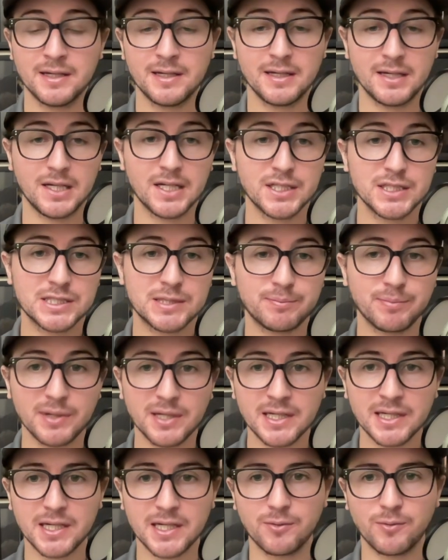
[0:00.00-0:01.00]

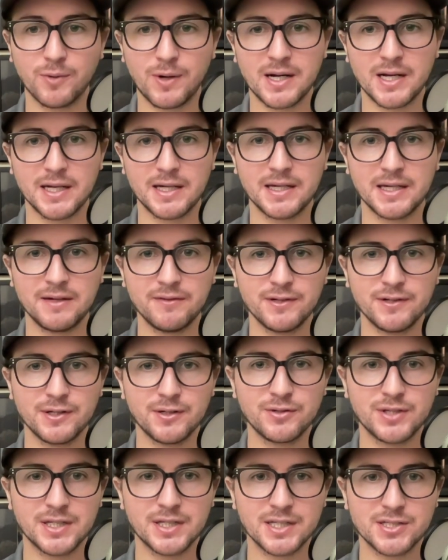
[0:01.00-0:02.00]
explain why, even though
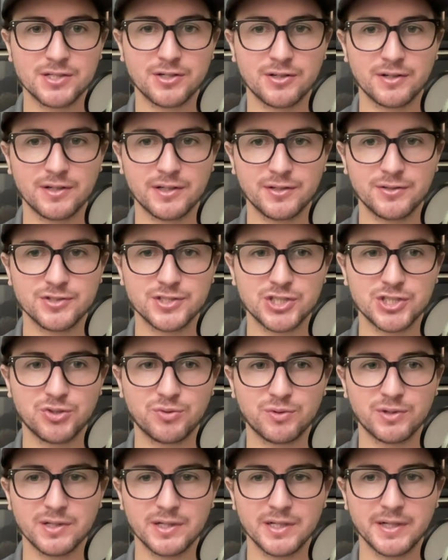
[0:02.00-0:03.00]
things are a little
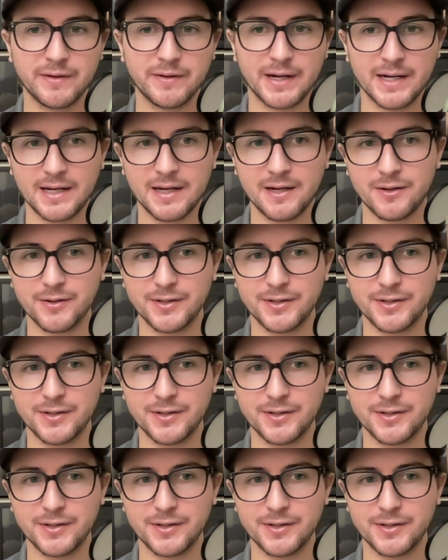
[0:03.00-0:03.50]
squirrely right now,